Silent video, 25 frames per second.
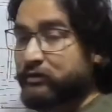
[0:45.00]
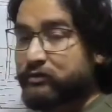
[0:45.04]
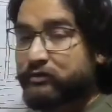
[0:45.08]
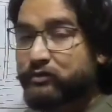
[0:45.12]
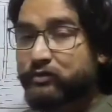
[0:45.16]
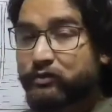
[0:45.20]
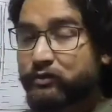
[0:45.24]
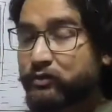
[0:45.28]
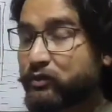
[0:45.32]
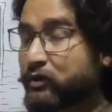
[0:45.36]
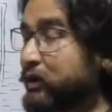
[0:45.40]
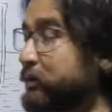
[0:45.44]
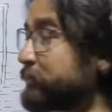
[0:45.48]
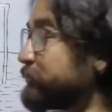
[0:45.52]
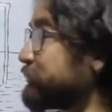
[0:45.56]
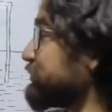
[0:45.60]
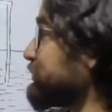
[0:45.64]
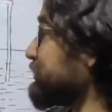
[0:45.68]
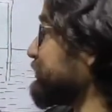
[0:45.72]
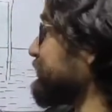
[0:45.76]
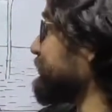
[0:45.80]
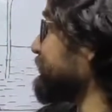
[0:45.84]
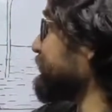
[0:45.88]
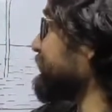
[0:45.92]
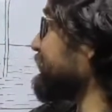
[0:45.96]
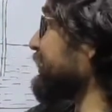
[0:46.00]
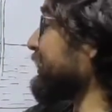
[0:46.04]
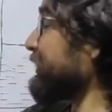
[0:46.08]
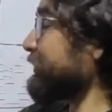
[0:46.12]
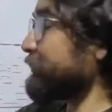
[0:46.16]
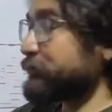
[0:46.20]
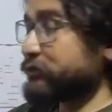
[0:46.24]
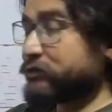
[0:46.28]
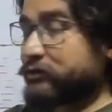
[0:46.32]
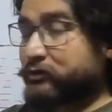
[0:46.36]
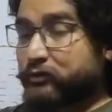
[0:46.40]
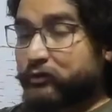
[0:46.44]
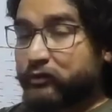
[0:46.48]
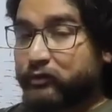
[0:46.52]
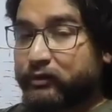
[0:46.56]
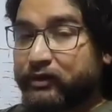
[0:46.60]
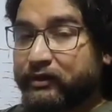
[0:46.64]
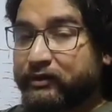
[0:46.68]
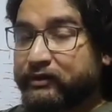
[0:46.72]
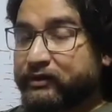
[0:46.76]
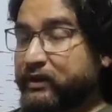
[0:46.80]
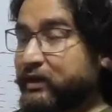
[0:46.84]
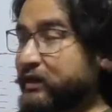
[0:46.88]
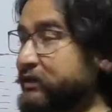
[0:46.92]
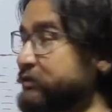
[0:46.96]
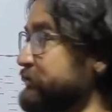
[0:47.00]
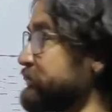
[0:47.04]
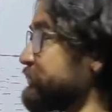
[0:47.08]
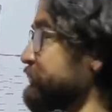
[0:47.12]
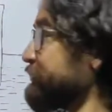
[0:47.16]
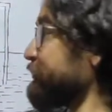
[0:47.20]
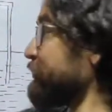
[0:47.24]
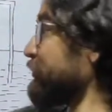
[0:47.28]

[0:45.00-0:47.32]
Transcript: So you have to remember, hydrogen chloride gas is